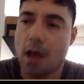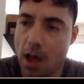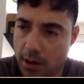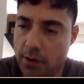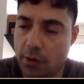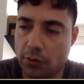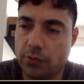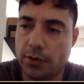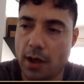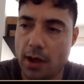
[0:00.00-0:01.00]
I
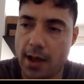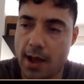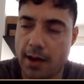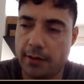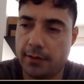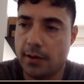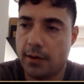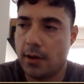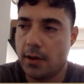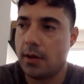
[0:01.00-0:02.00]
don't. I got it.
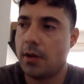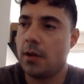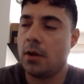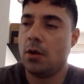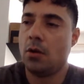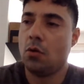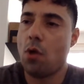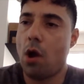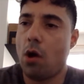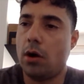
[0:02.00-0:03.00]

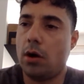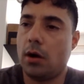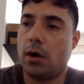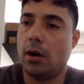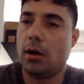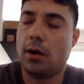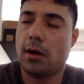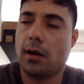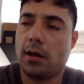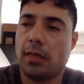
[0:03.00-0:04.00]

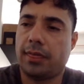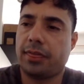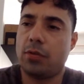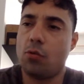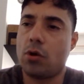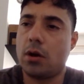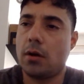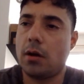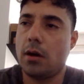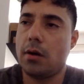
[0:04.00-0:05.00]
Well, look,